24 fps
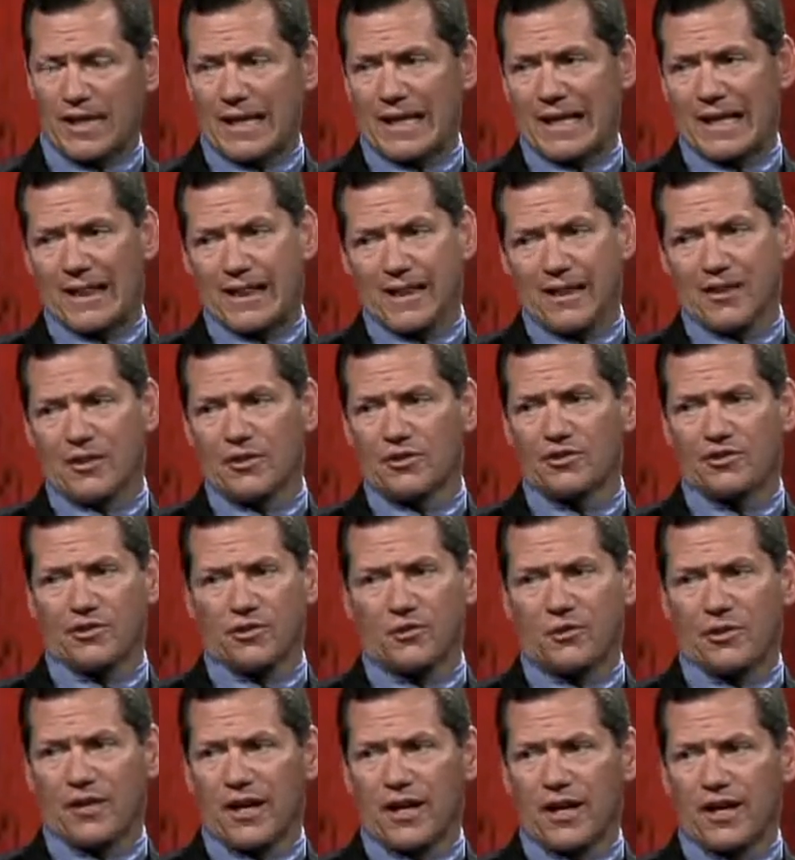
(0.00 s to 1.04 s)
they'll
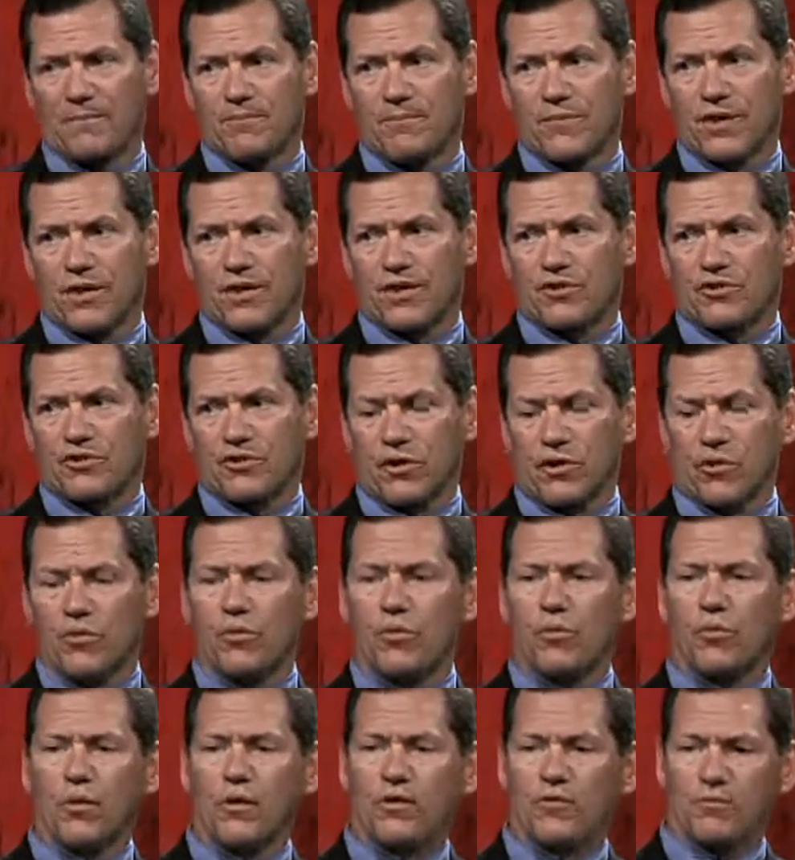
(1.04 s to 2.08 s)
do that. So
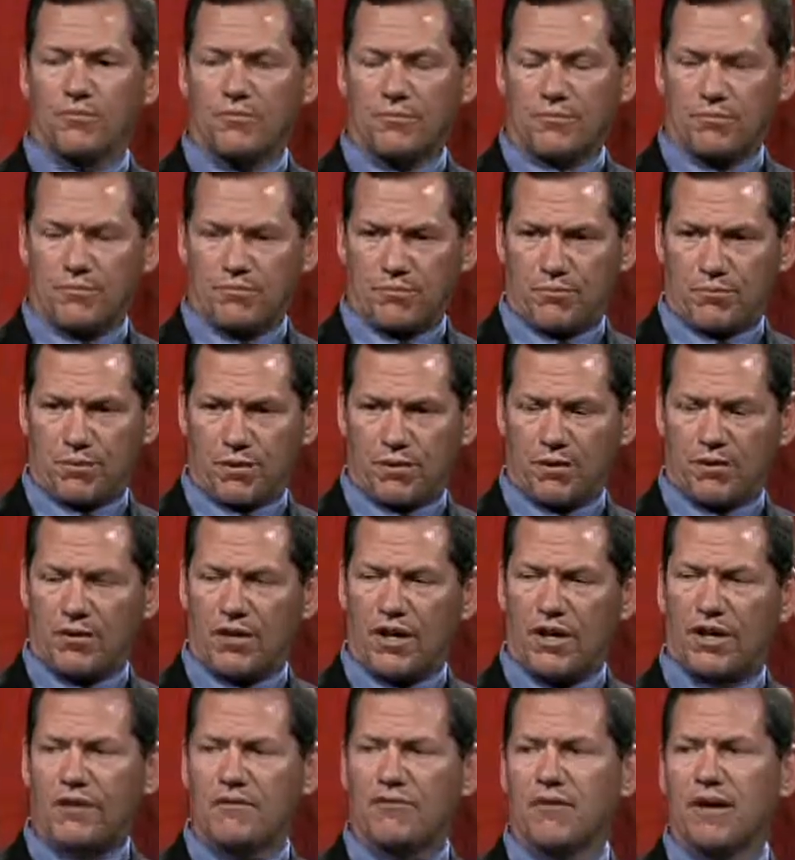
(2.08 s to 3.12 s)
we've put a
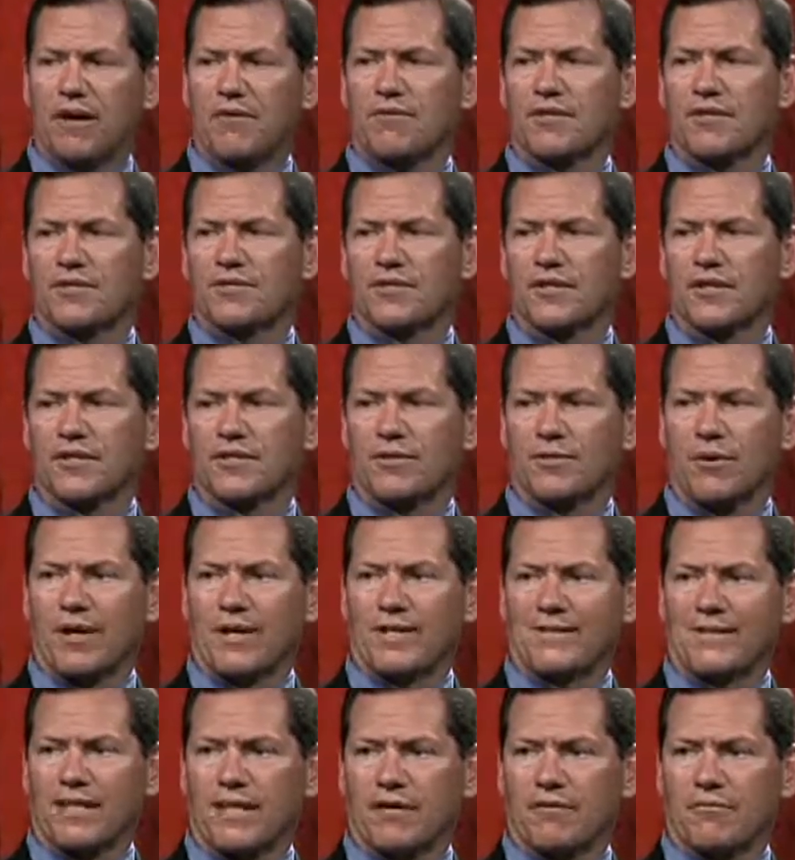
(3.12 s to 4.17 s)
lot of efforts into
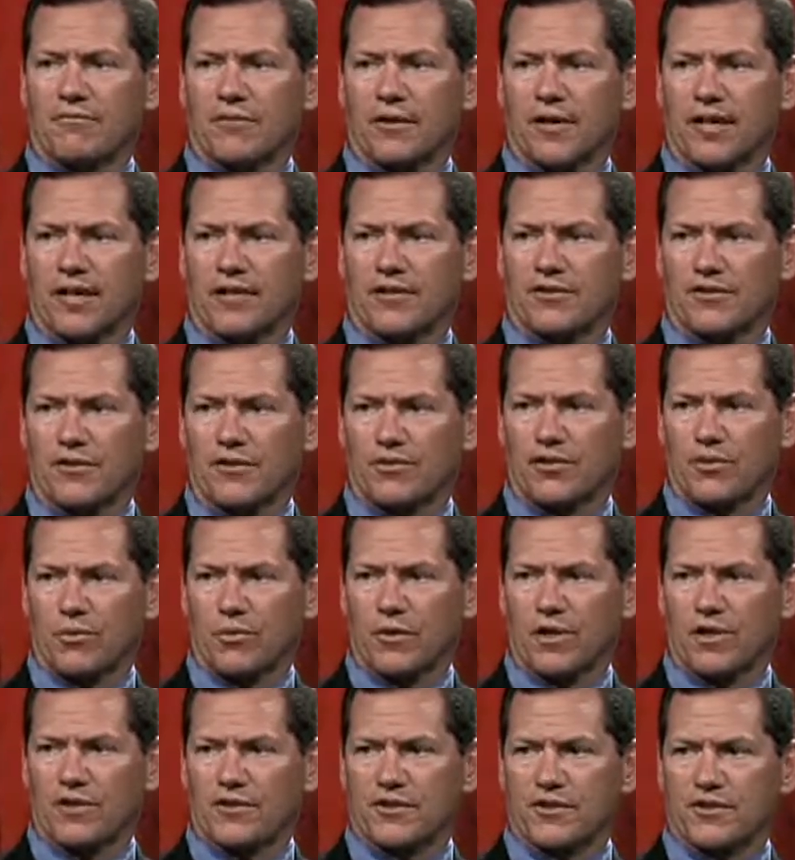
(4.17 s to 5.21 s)
identifying
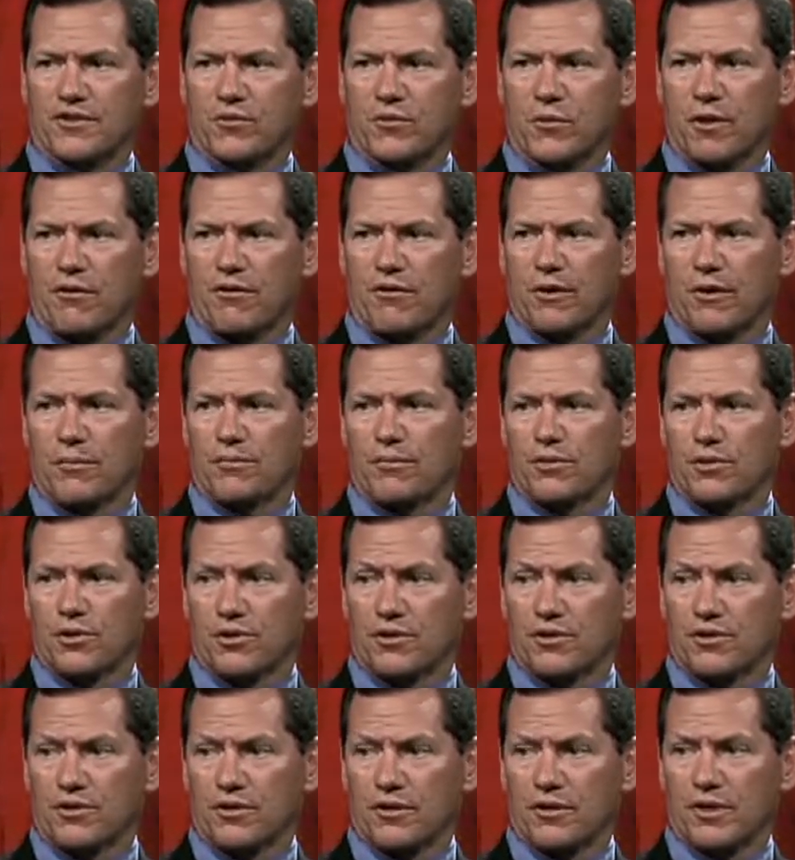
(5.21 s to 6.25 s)
situations where an
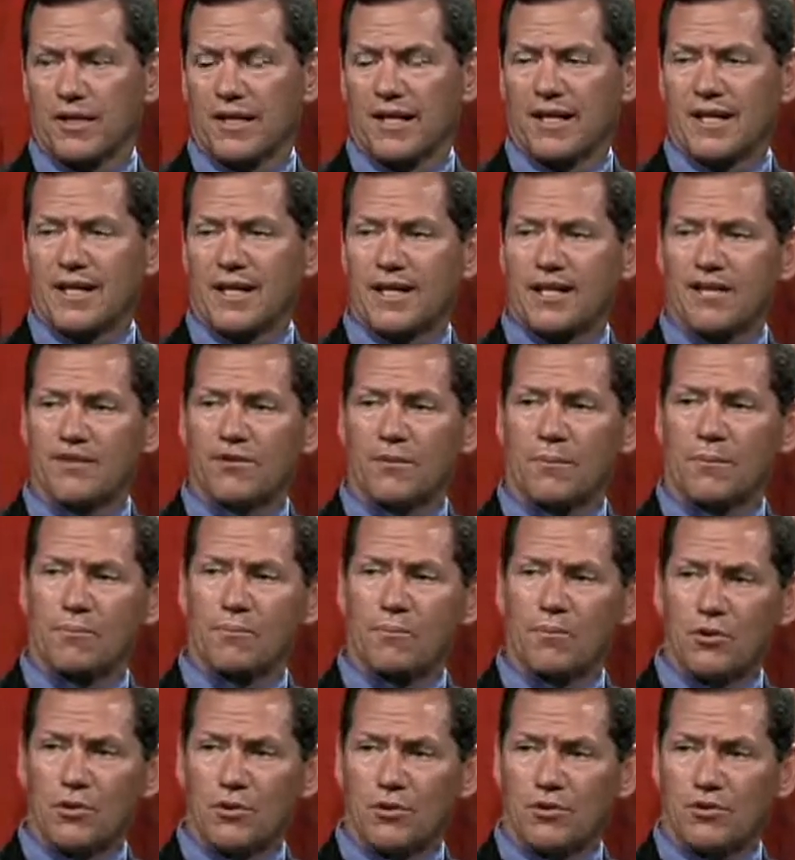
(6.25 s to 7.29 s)
abuser is
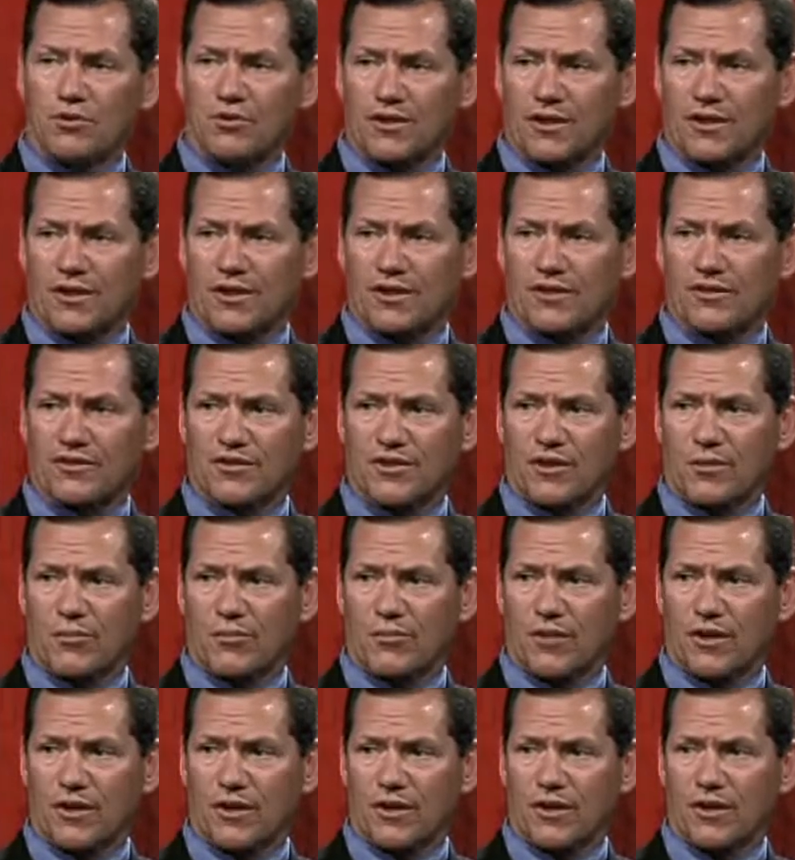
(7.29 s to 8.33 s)
abusing
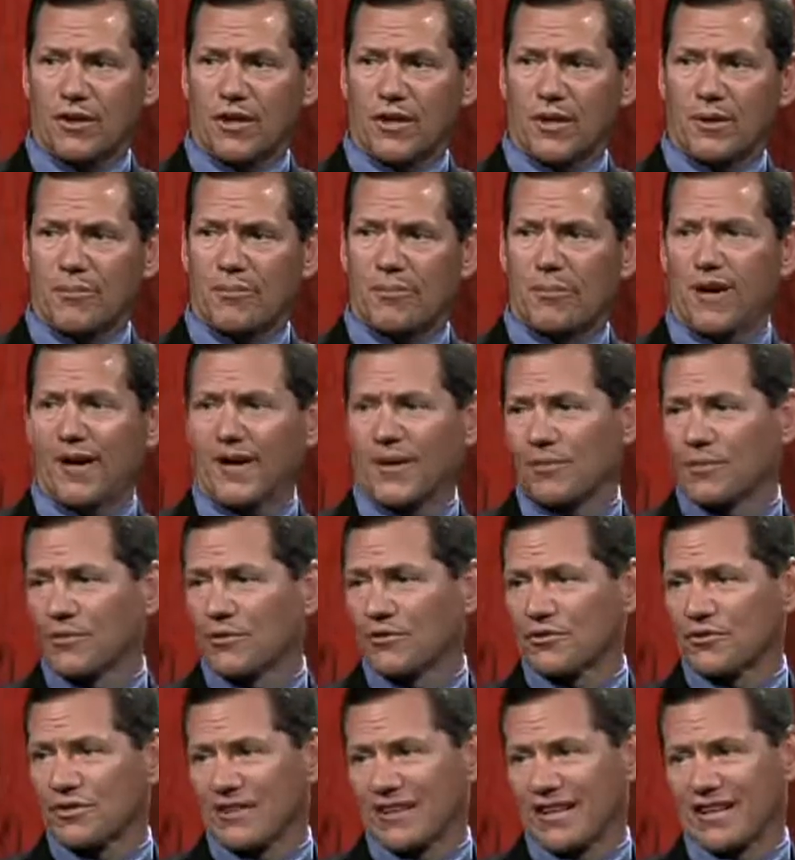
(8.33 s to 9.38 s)
someone by
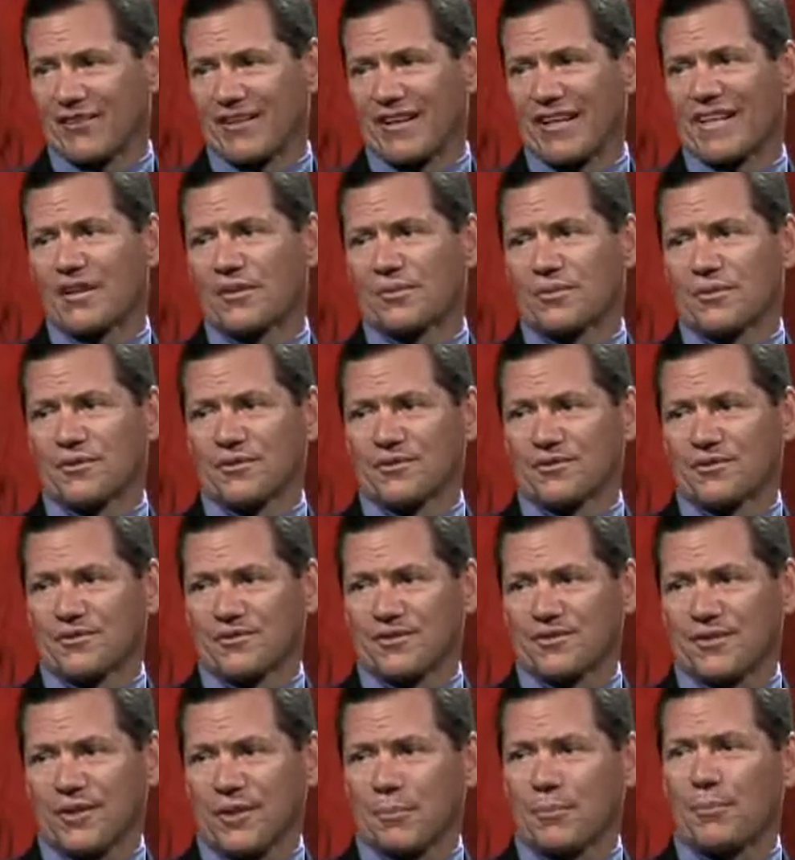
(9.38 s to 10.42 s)
abusing their animals,
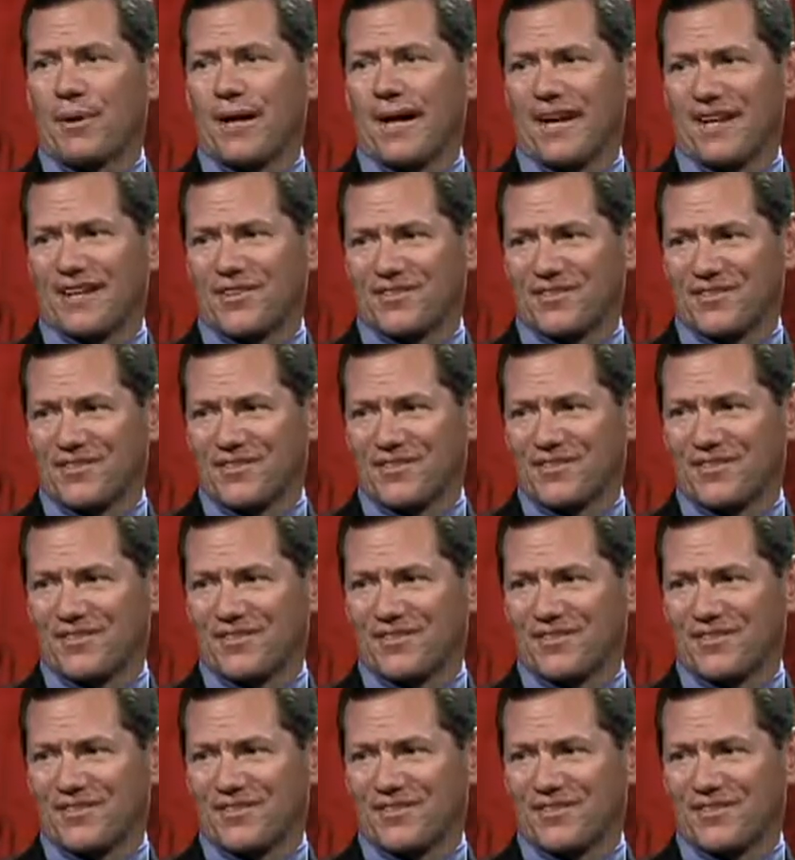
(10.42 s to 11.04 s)
their pets.